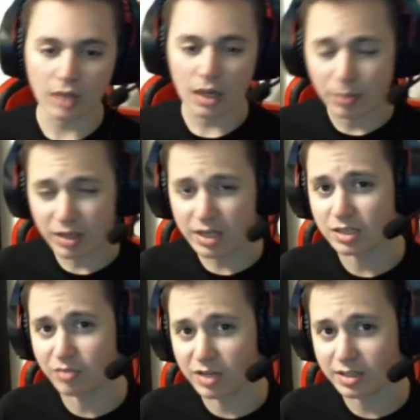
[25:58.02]
please
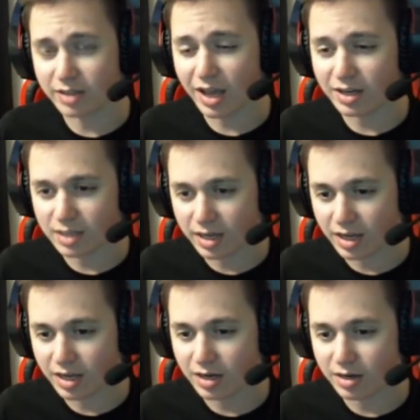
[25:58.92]
visit that.
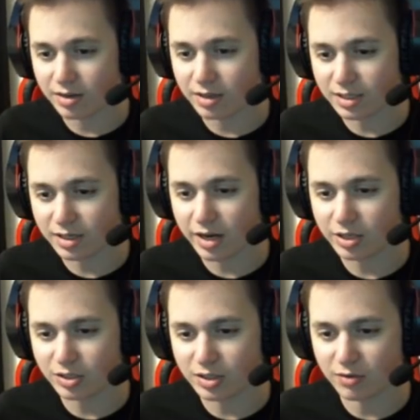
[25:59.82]
And this is The
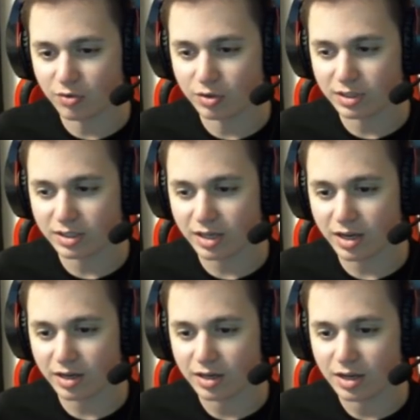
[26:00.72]
Danger two four six
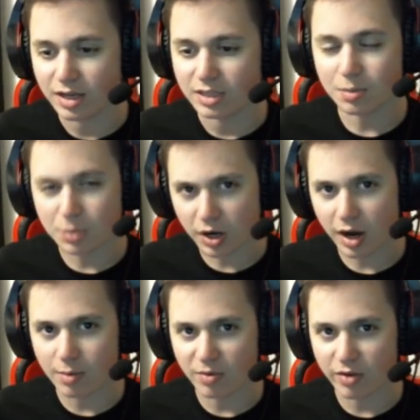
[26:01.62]
eight.
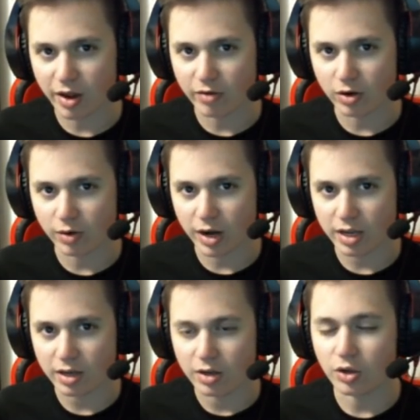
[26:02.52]
Subscribe if you haven't already.
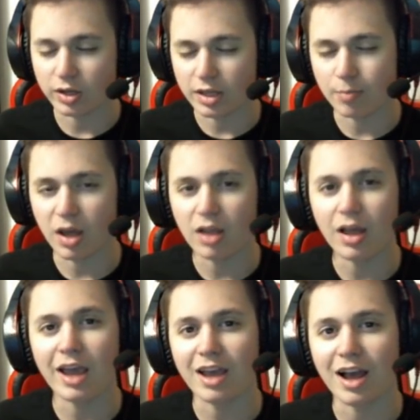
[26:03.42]
Click that bell
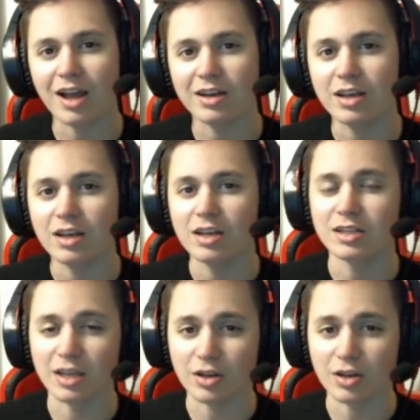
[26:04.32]
icon to get